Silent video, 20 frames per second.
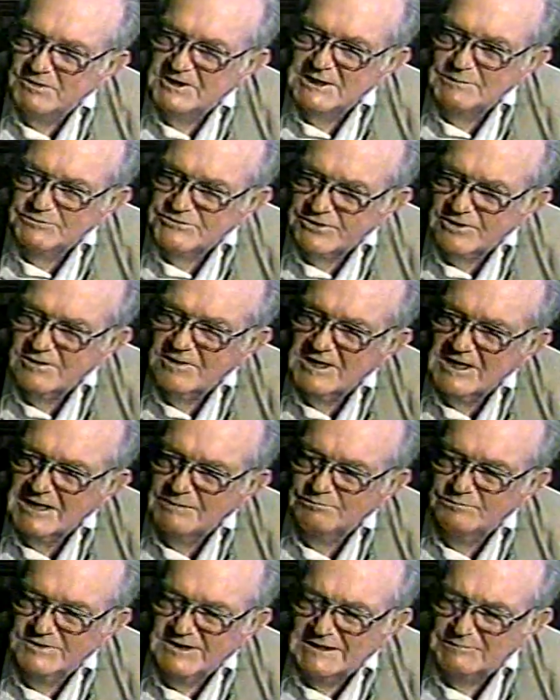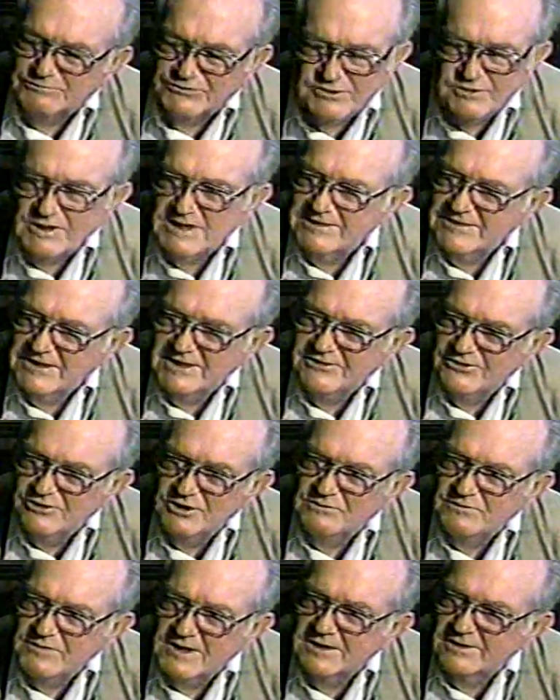I'm sorry. I'm, I'm sure I didn't do a
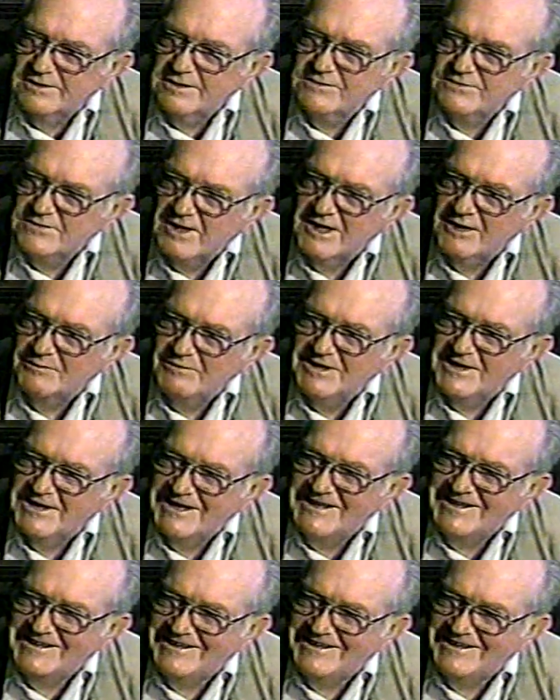very good job. Oh, yes.